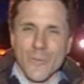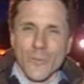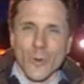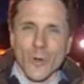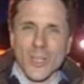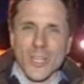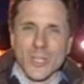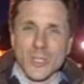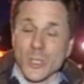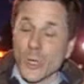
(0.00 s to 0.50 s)
and
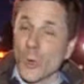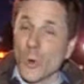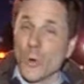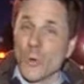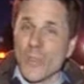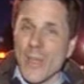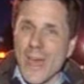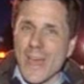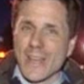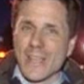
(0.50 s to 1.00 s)
we'll get to
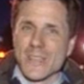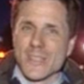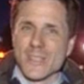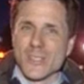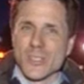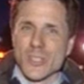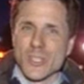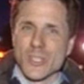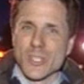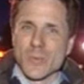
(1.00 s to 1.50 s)
who that is
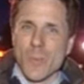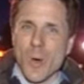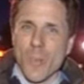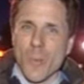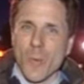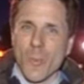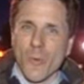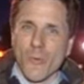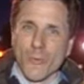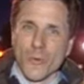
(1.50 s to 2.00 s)
in just a
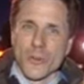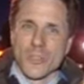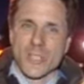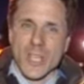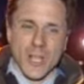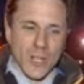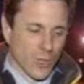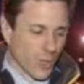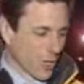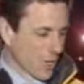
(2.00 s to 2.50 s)
moment. But first,
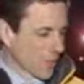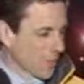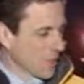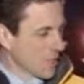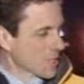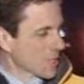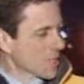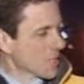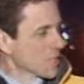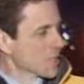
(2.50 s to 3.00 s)
take a look at
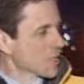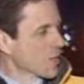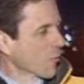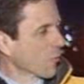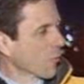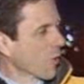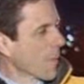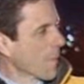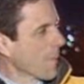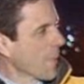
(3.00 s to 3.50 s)
this. This is the
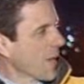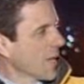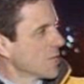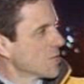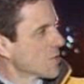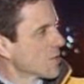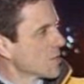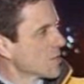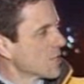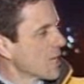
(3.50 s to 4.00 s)
front
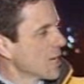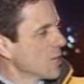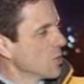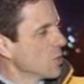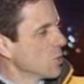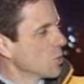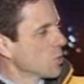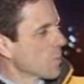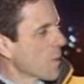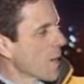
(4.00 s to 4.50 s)
page of the state
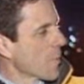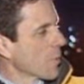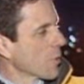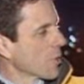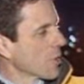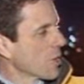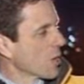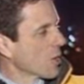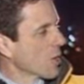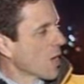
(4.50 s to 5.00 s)
newspaper
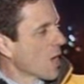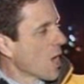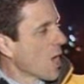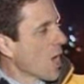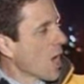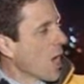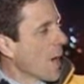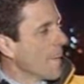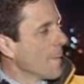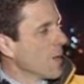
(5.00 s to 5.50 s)
here.
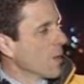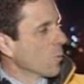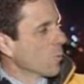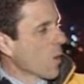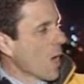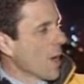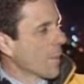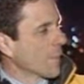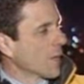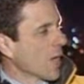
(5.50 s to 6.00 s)
Uh, Mitt
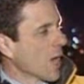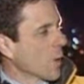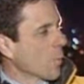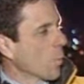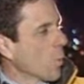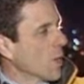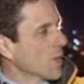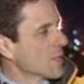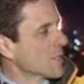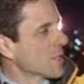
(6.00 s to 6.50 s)
Romney
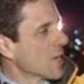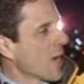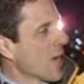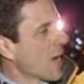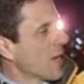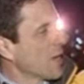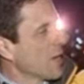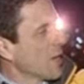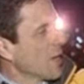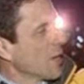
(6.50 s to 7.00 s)
on one
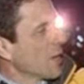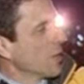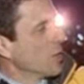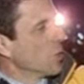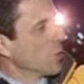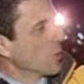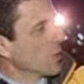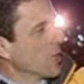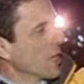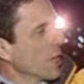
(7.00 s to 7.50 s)
side,
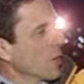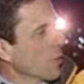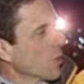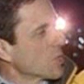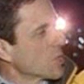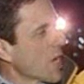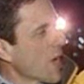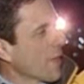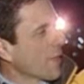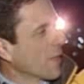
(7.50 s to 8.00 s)
Newt
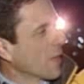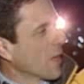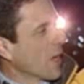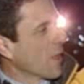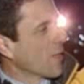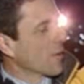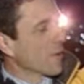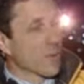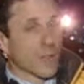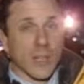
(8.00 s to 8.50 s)
Gingrich on the
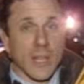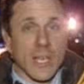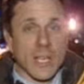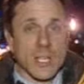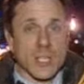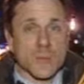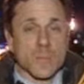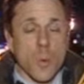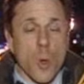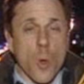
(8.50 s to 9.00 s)
other. The
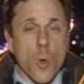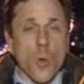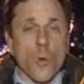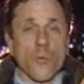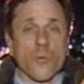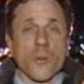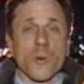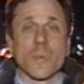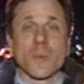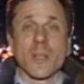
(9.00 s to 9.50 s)
latest poll
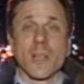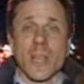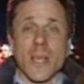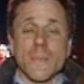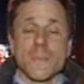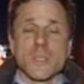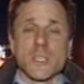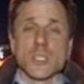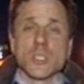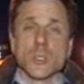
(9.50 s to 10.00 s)
from
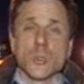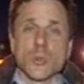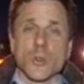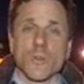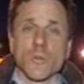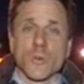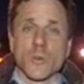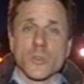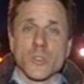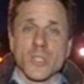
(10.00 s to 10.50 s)
Clemson
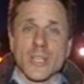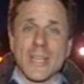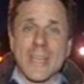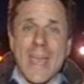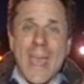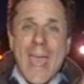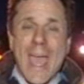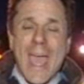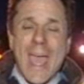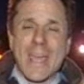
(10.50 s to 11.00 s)
University
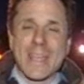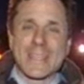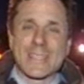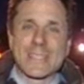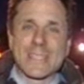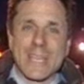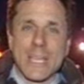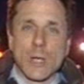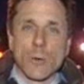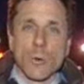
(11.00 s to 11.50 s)
has
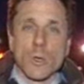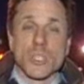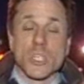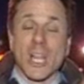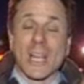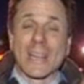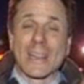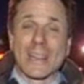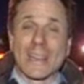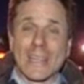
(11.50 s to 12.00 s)
Gingrich
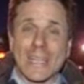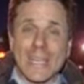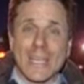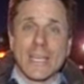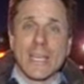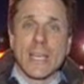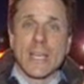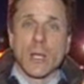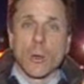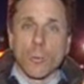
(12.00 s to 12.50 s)

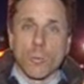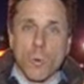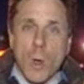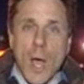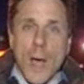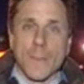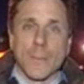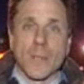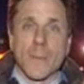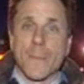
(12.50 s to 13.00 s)
leading
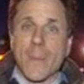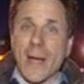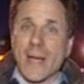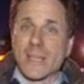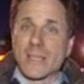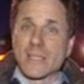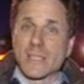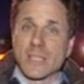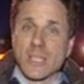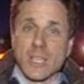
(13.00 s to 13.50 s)
Romney
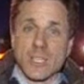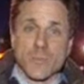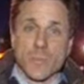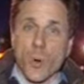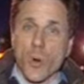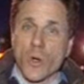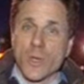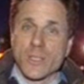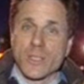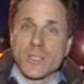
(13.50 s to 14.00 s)
by six
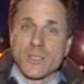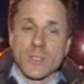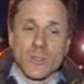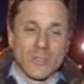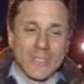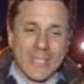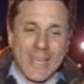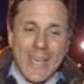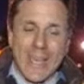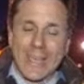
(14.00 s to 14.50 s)
points. And so
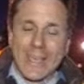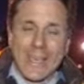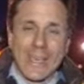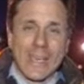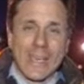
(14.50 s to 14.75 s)
today,